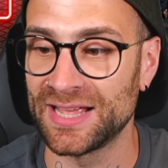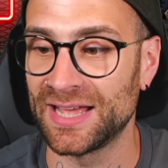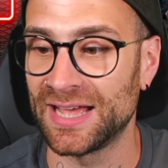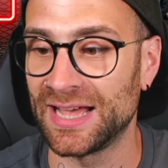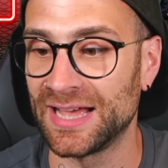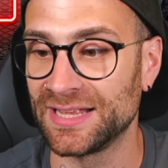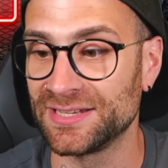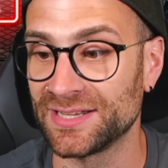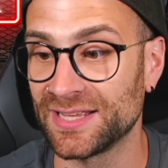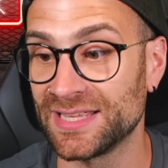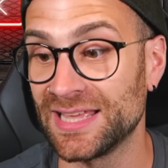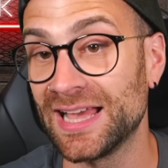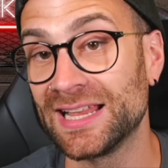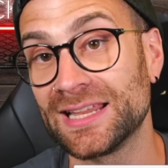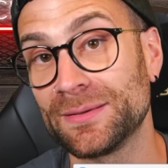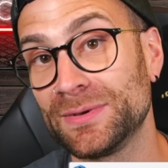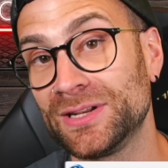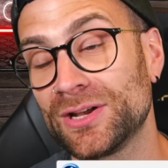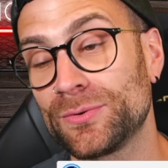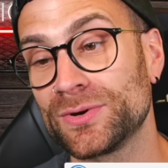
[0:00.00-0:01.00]
And yeah,
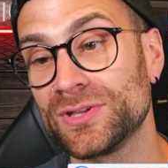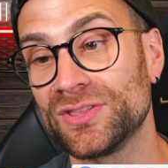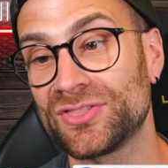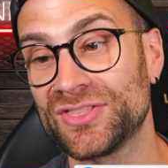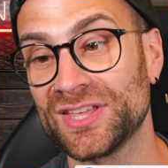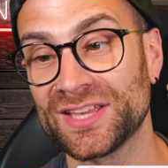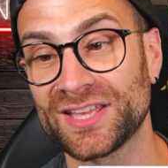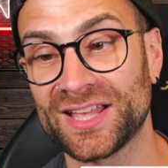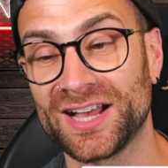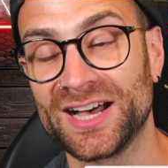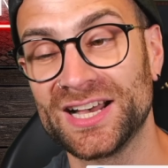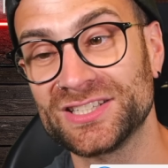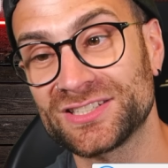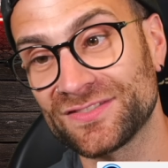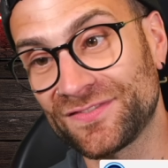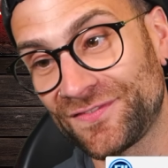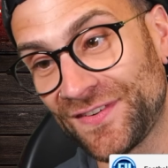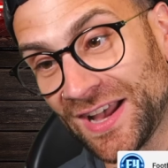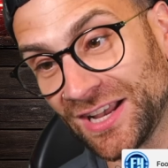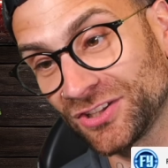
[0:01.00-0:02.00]
let me know what you think, guys.
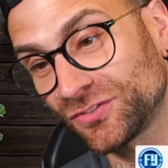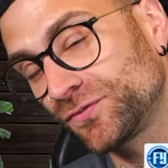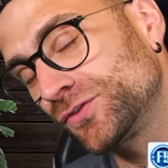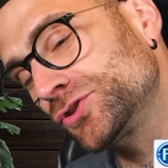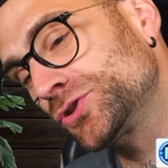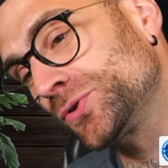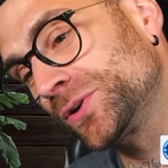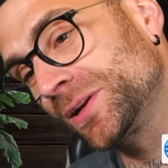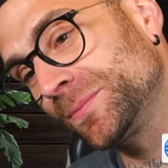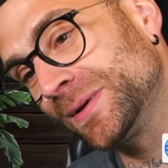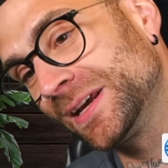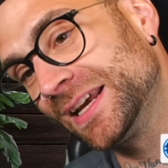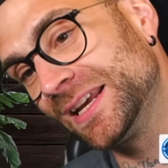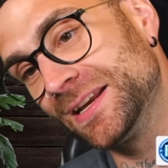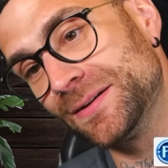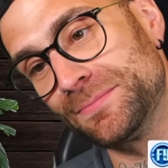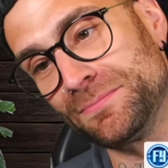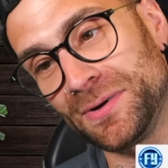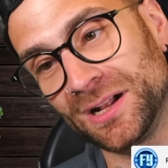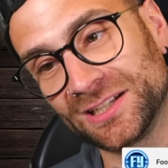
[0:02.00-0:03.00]
Thanks for joining me.
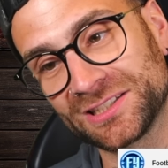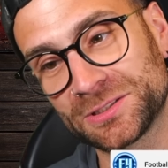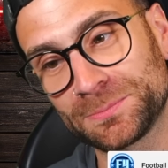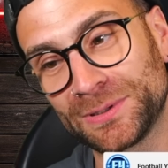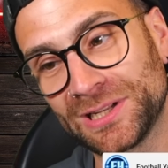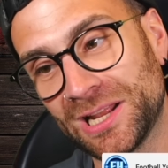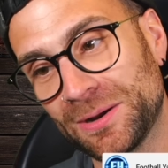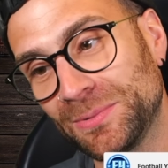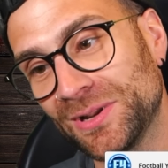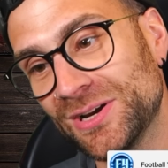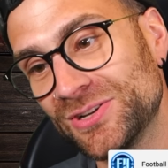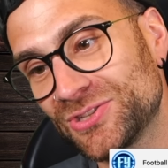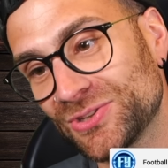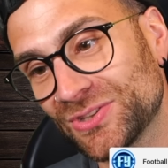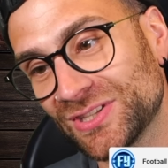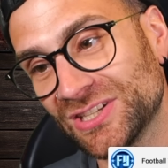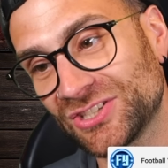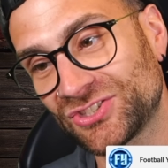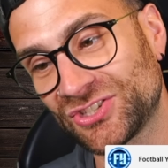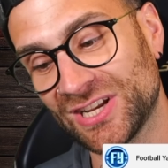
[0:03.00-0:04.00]
Multiple uploads on
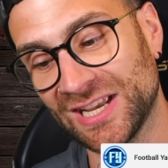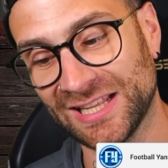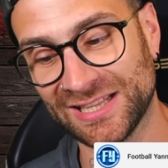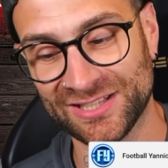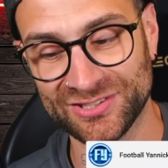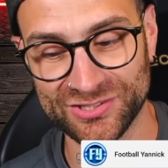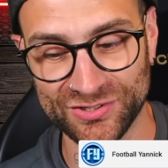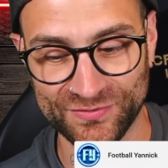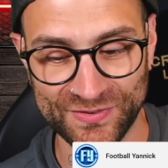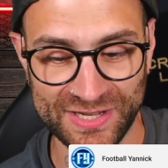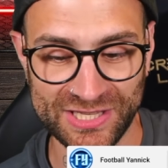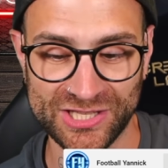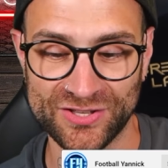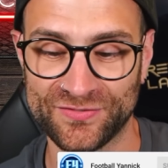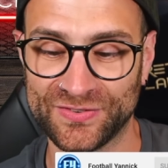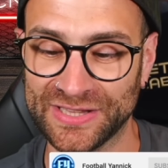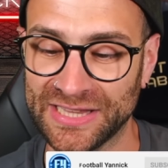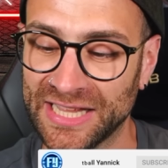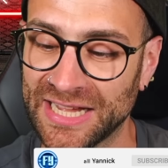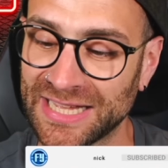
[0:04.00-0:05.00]
this channel, so thank you
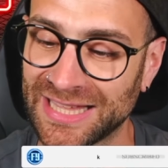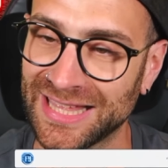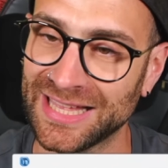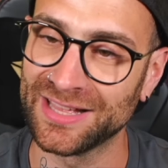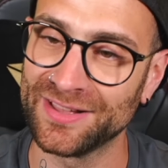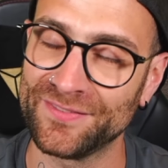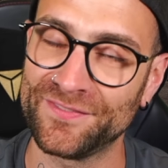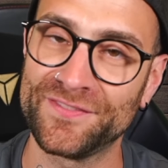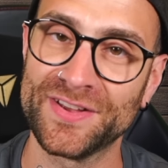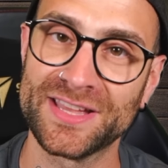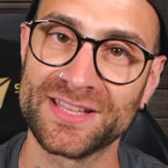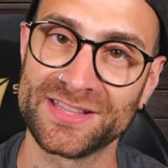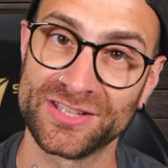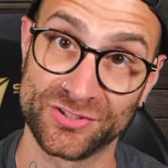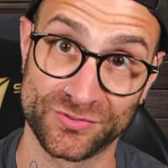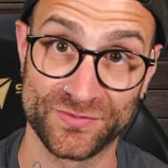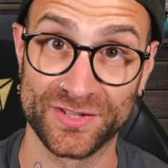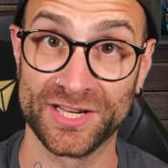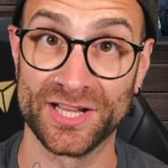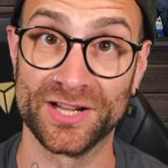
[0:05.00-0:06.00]
for liking.
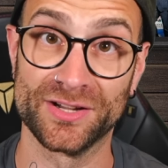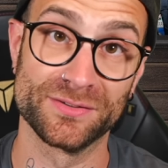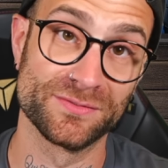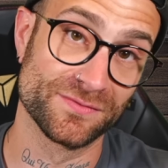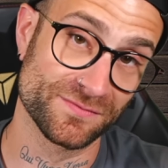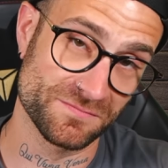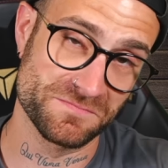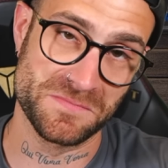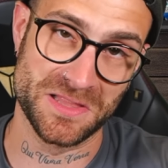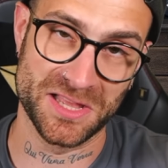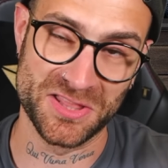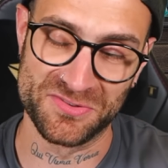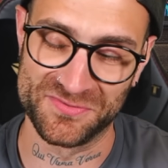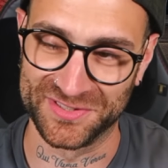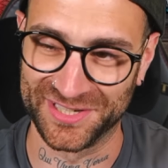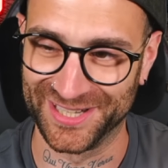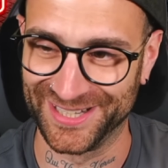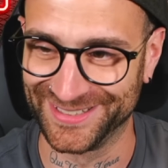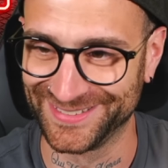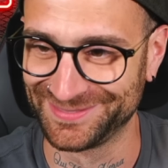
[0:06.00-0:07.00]
This video. Like the
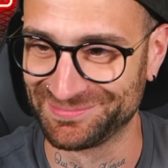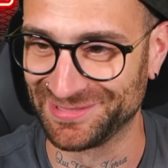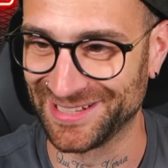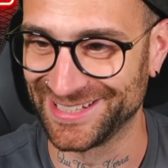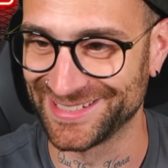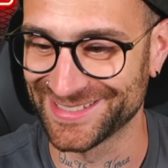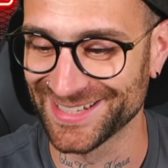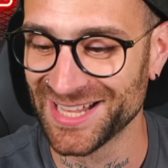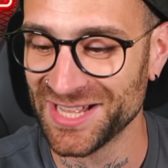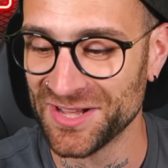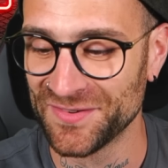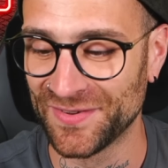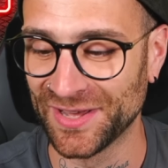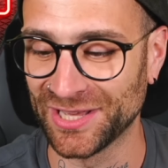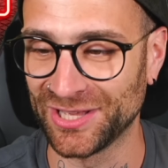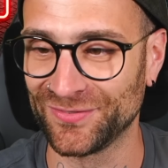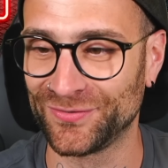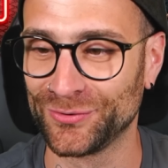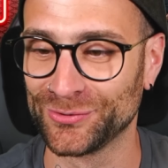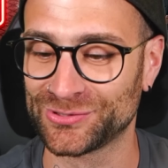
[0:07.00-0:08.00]
video, please. Thank
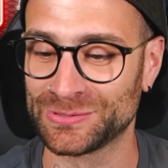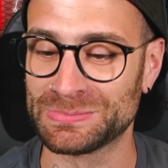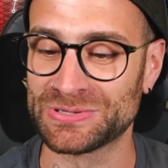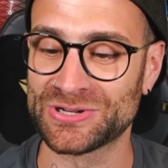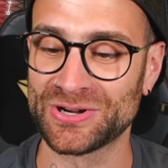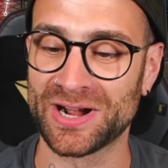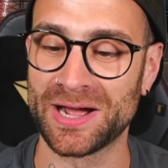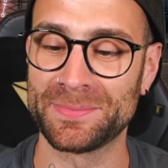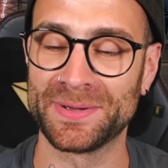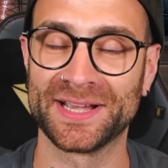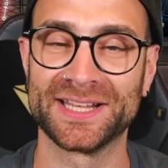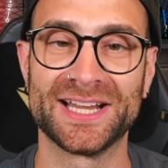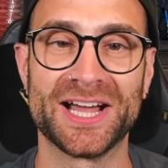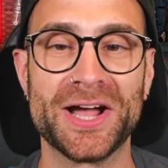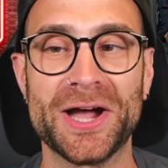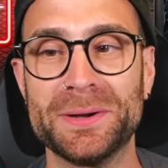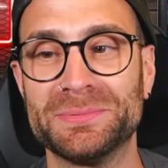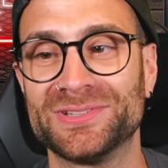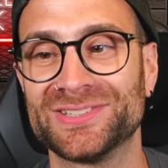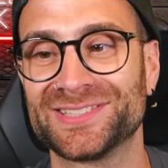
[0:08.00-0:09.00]
you for subscribing, and I
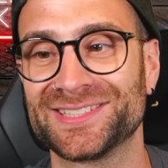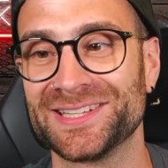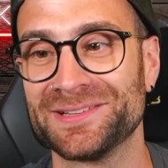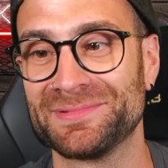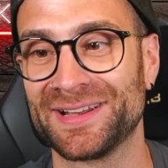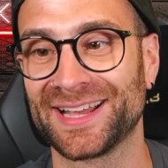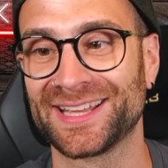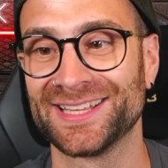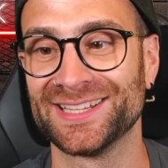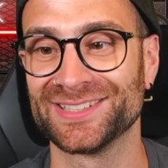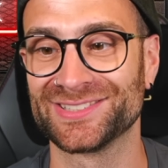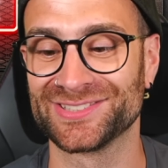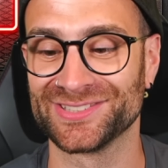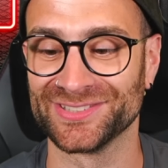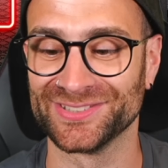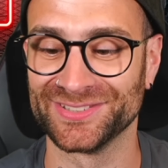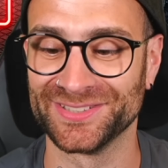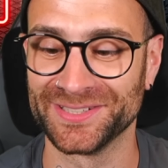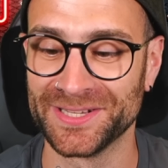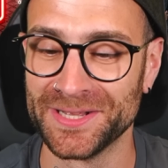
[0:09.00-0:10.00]
hope to see you back here
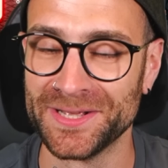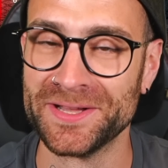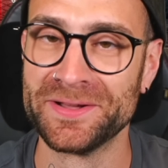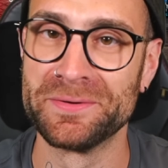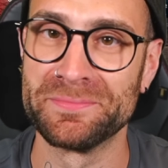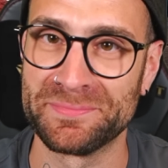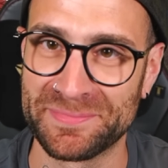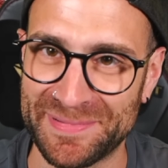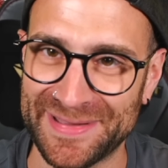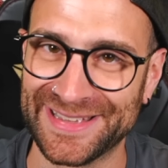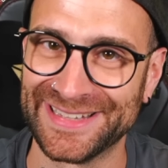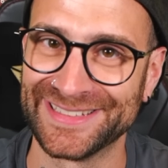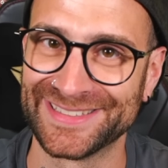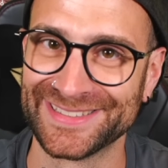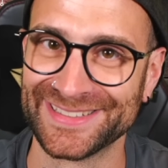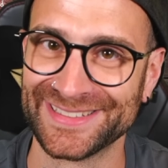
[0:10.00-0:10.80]
soon. Peace.